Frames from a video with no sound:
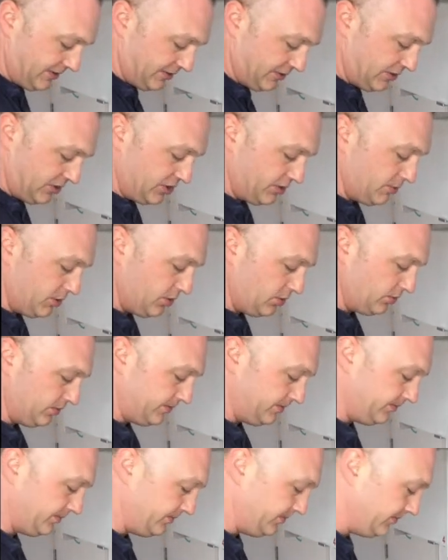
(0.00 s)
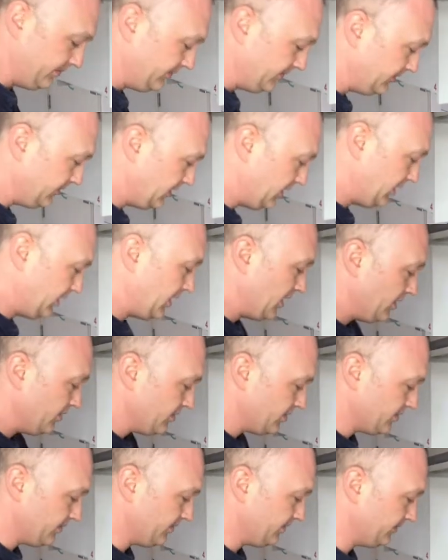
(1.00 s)
small, in it
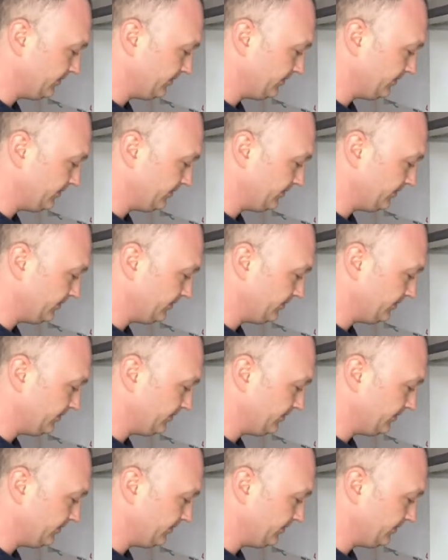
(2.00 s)
goes.